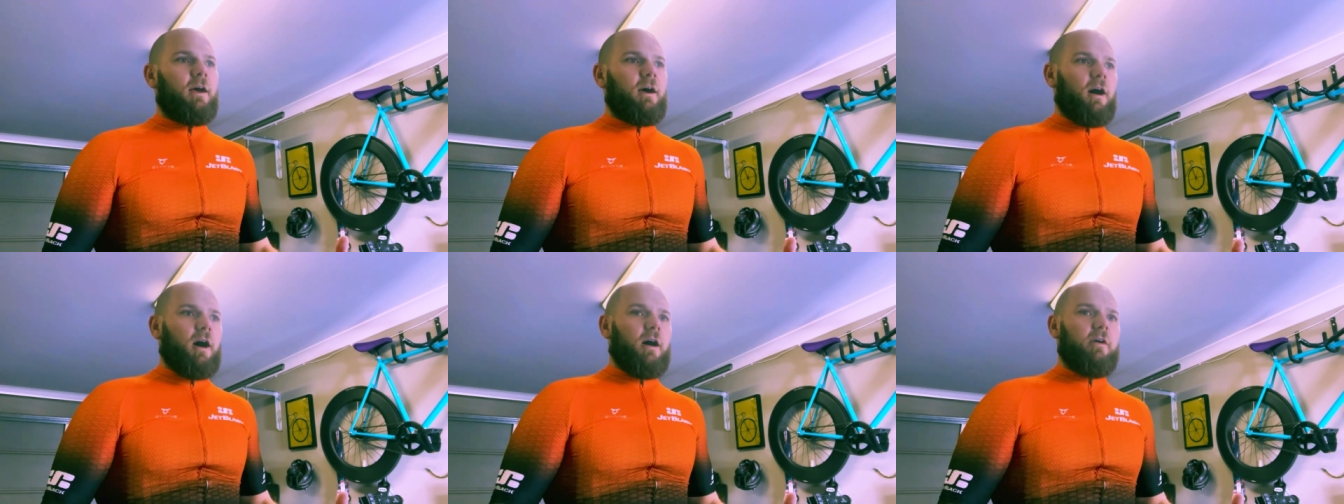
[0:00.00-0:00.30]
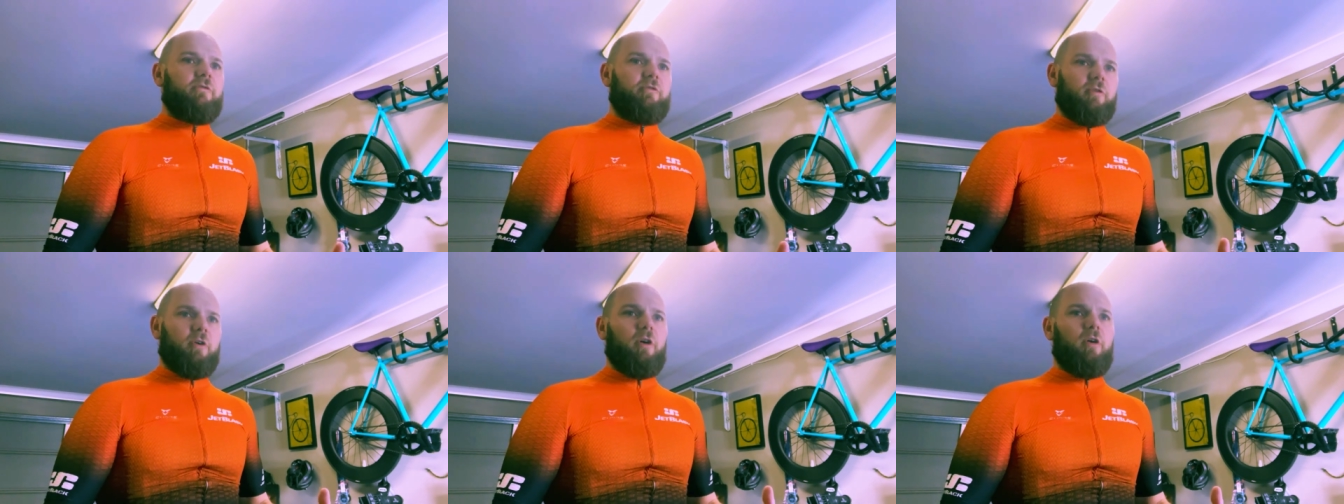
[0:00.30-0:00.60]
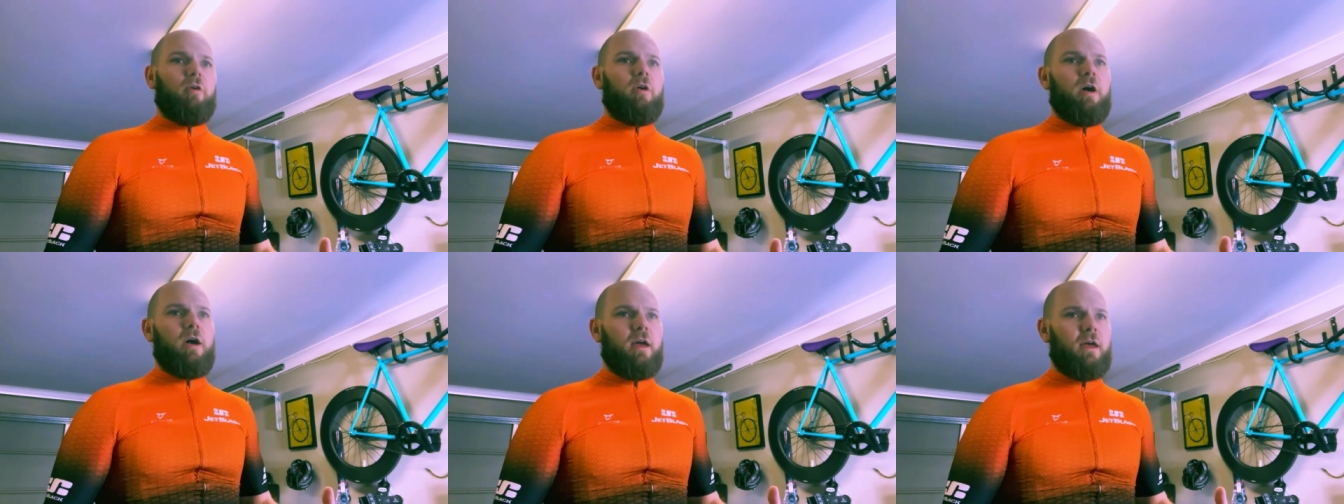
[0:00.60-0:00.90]

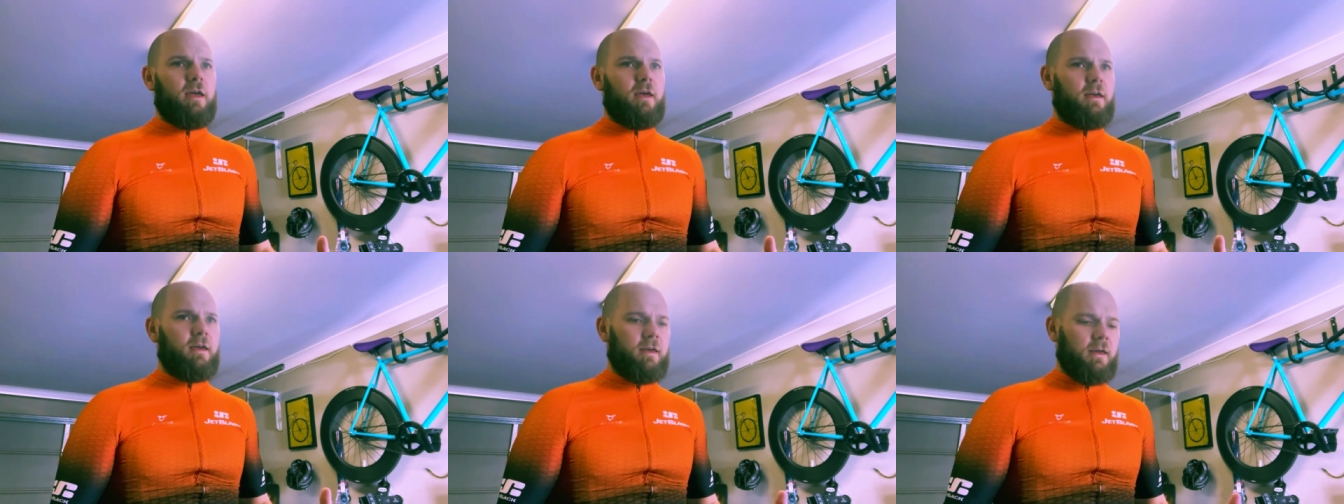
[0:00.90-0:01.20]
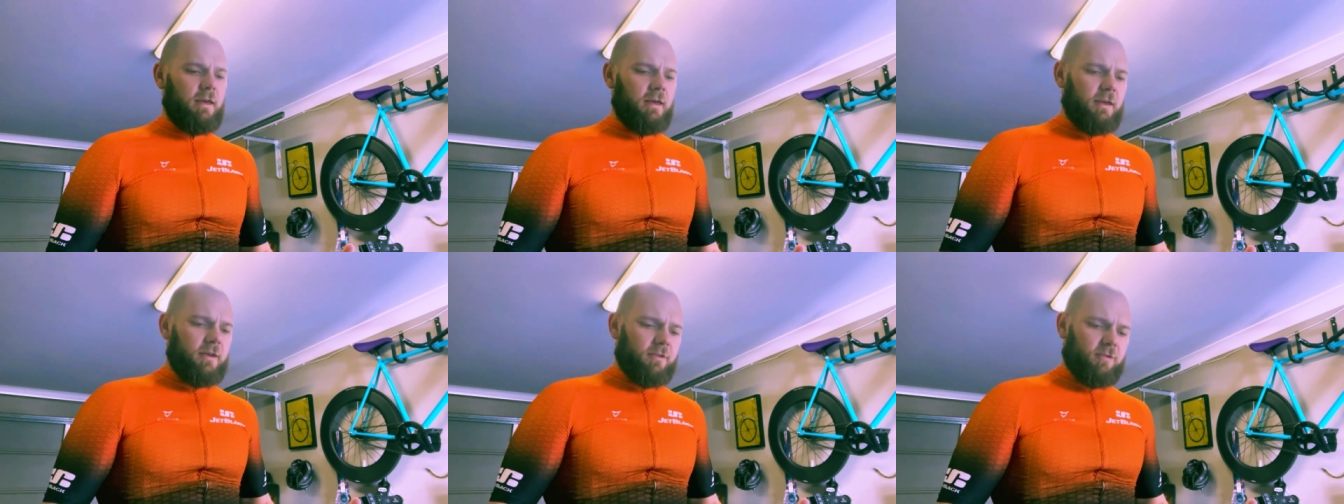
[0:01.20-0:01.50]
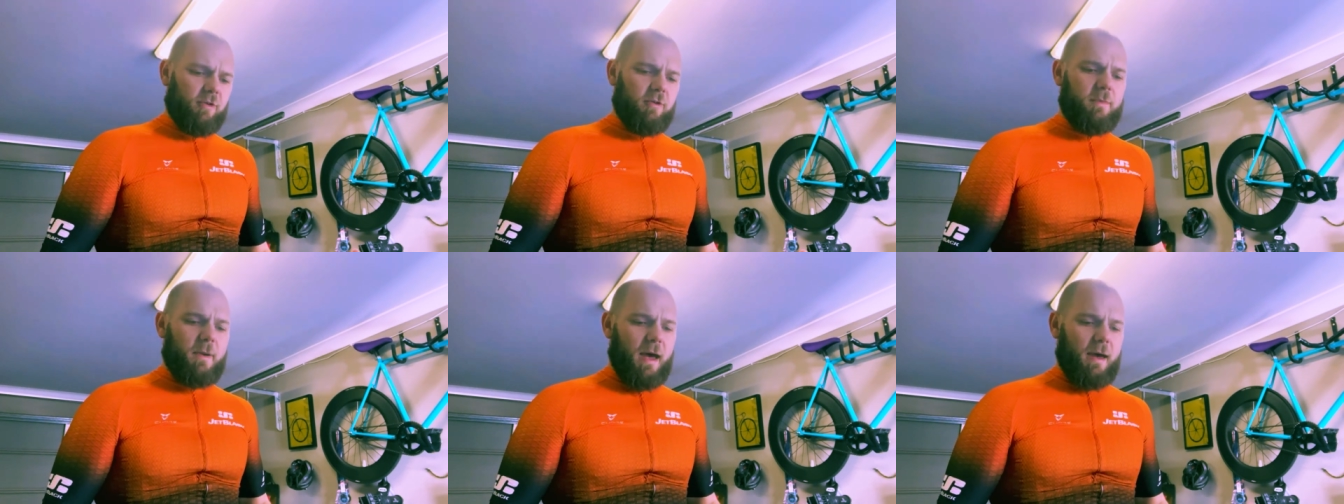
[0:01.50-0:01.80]
overall,
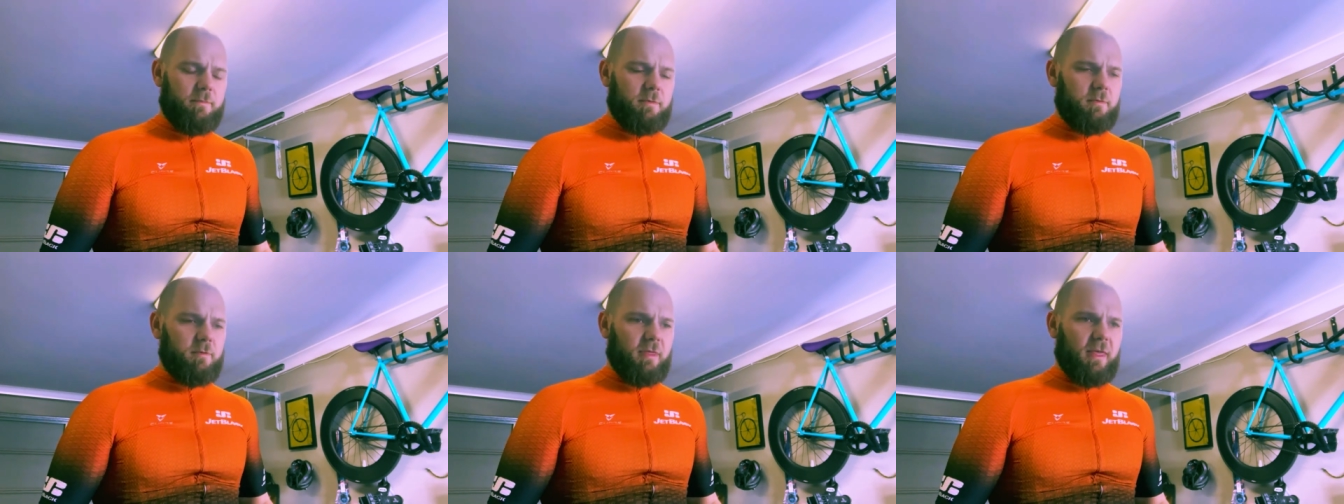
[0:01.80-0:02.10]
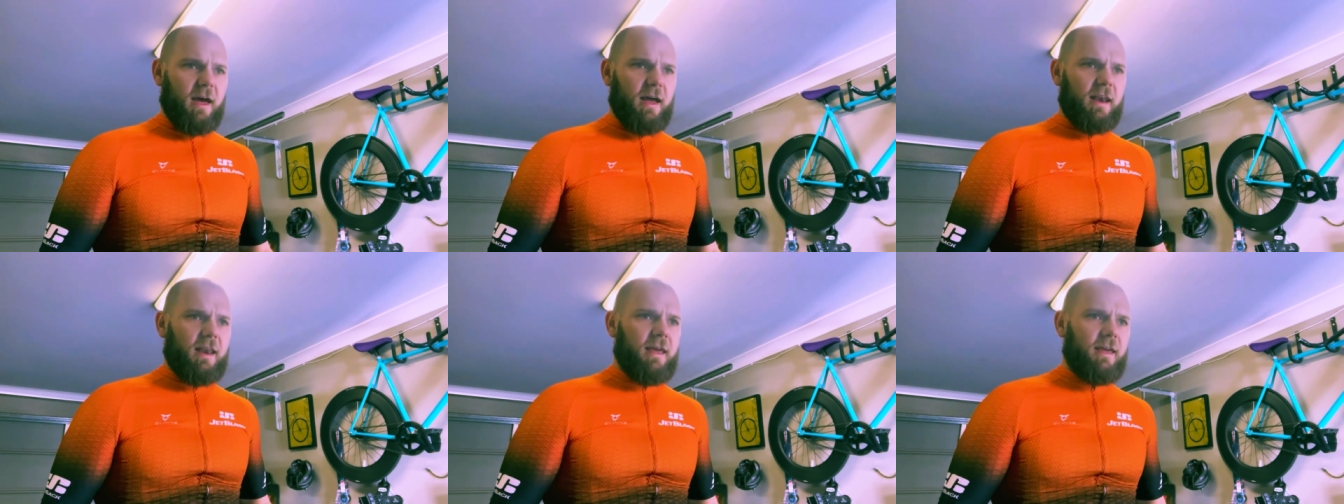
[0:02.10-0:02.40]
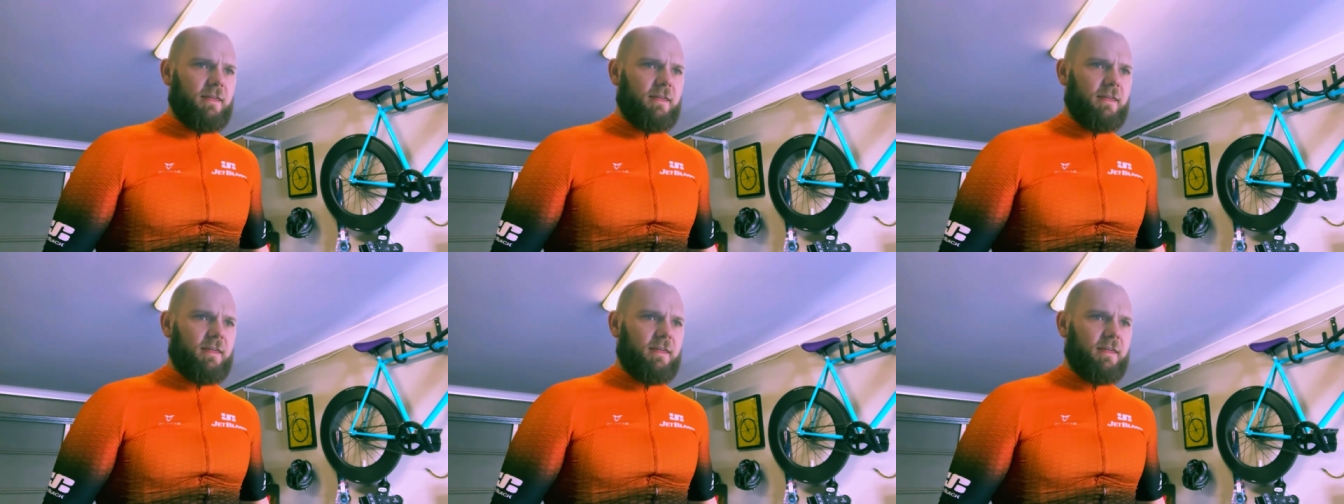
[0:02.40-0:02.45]
super happy with that.